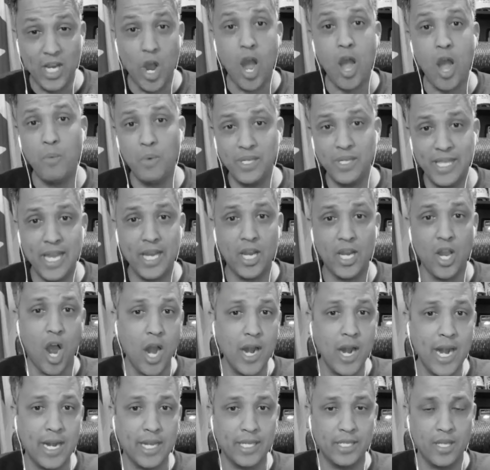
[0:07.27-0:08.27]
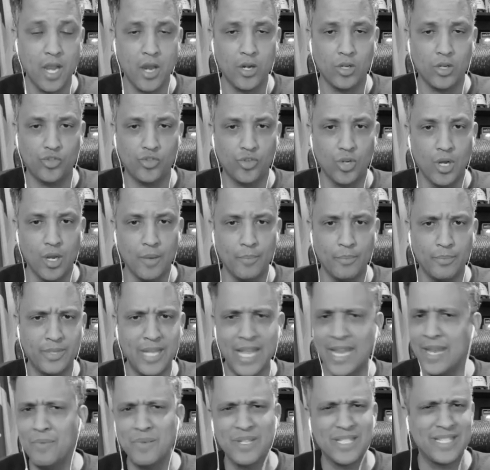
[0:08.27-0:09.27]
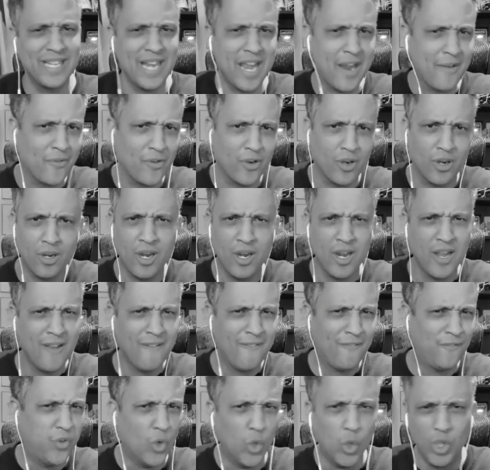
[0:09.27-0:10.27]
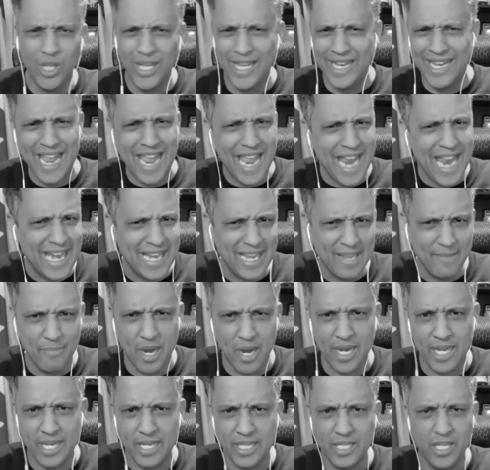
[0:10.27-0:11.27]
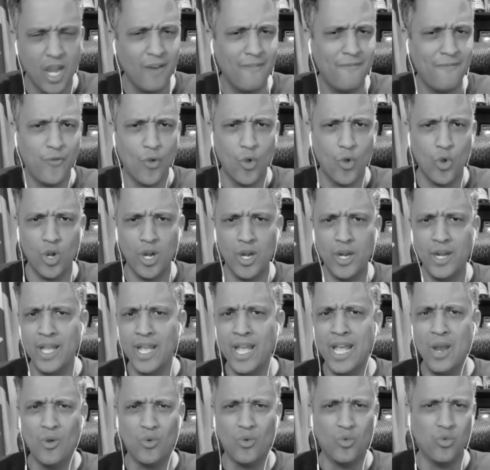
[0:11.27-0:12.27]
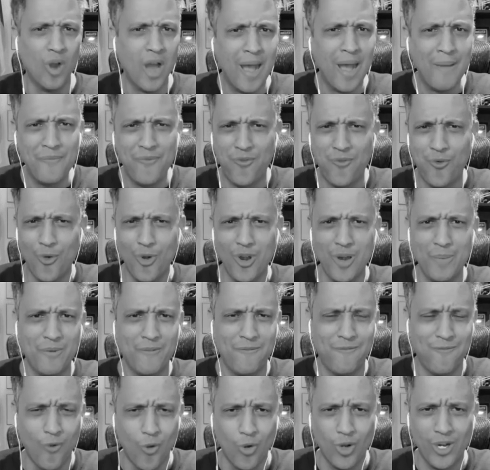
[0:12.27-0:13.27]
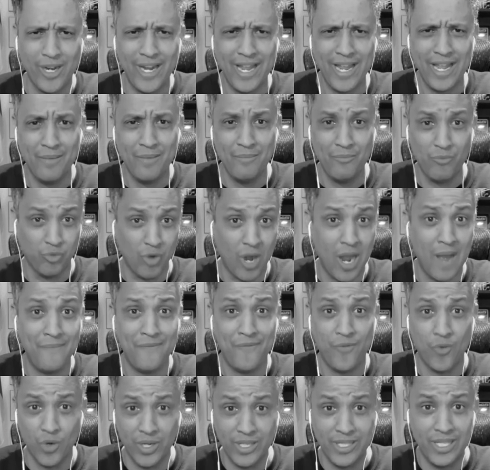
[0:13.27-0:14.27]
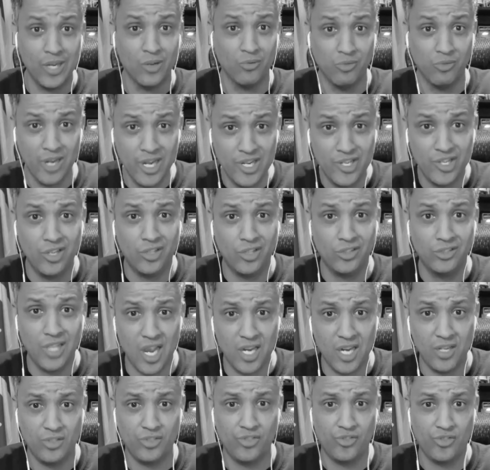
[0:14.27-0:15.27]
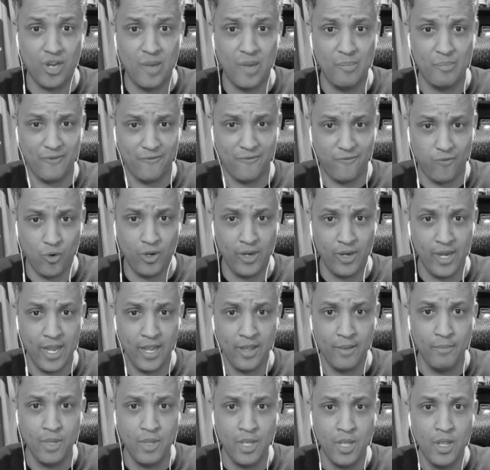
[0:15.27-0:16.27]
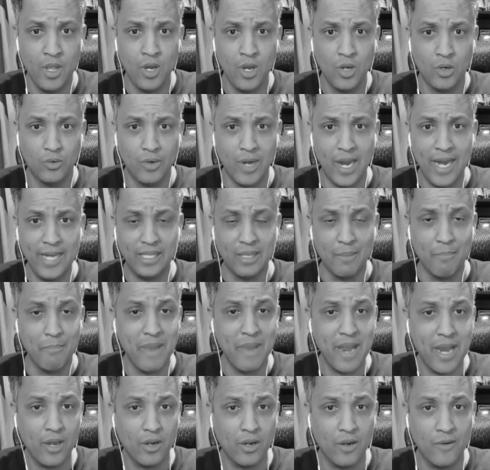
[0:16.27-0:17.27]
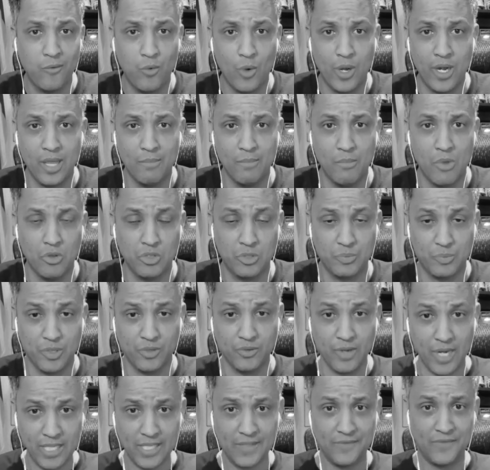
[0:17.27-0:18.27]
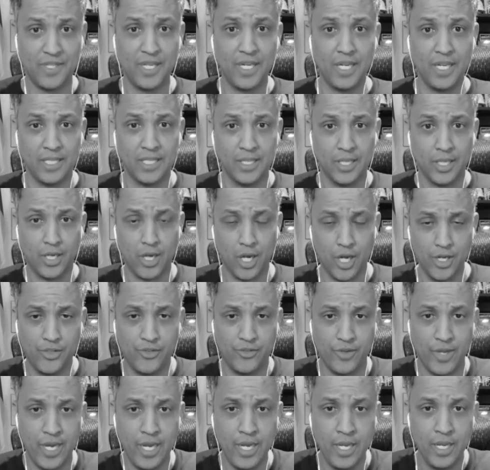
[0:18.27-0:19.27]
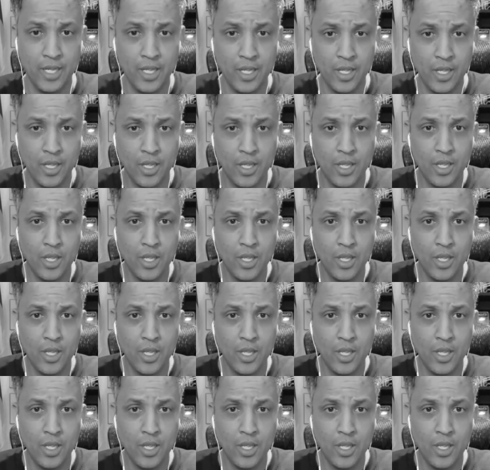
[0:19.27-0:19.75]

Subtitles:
they got what they got out of Donald Trump. He was never fooling anybody. Doug Ford, Rob Ford before him, Rob Ford, the original Donald Trump before him, right? The mayor of one of the most progressive cities in the country,